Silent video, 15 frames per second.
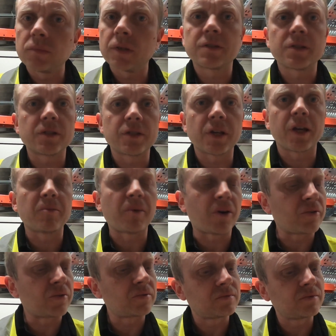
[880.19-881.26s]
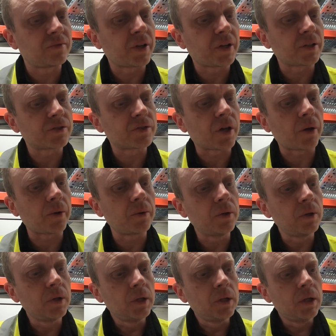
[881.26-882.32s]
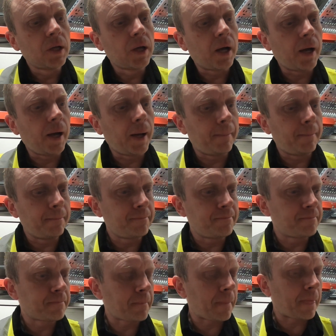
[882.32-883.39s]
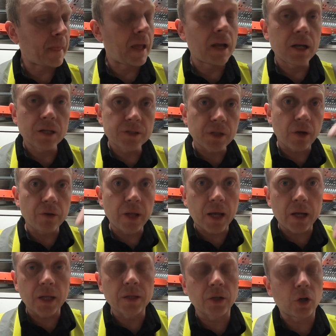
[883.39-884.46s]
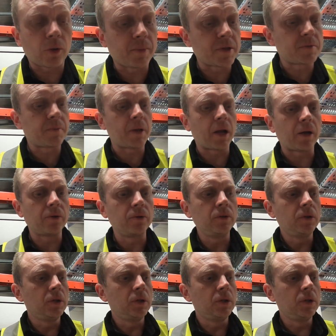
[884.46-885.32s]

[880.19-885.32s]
It's the same old thing. So yeah, let us know down in the comments below